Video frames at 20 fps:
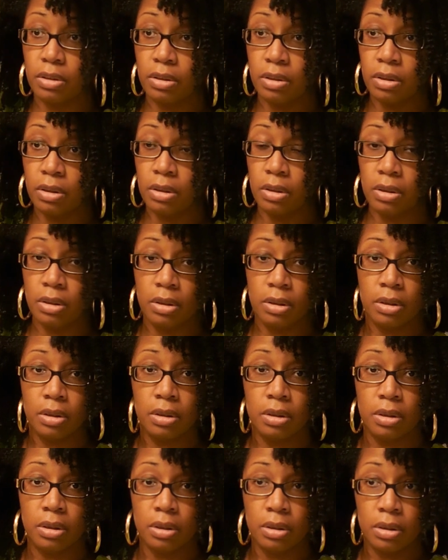
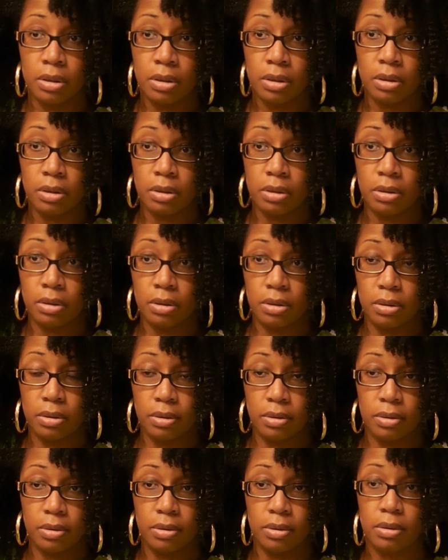
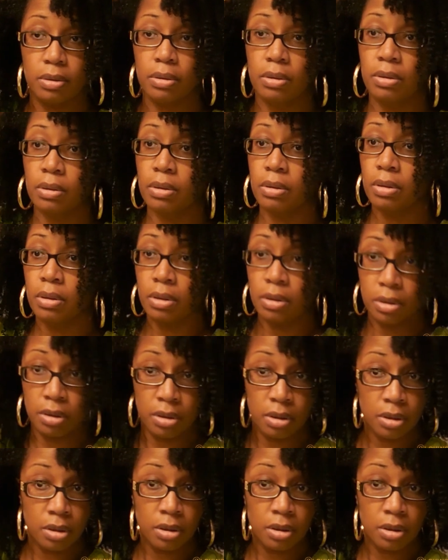[no speech]